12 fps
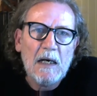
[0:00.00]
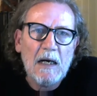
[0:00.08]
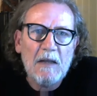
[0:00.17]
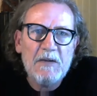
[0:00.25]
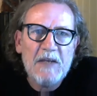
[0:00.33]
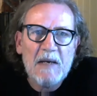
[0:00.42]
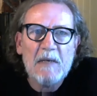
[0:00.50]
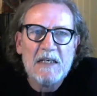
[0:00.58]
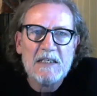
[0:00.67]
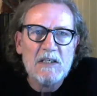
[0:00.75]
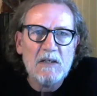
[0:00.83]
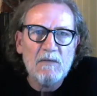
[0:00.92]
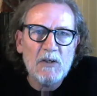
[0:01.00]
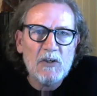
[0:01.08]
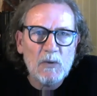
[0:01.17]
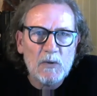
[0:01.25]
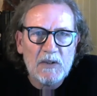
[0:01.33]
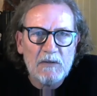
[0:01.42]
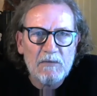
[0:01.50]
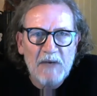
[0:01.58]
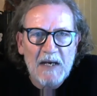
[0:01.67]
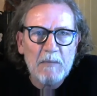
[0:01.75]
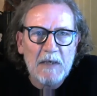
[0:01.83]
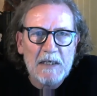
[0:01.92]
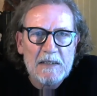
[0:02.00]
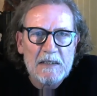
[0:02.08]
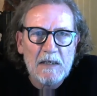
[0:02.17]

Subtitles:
them as individuals and families.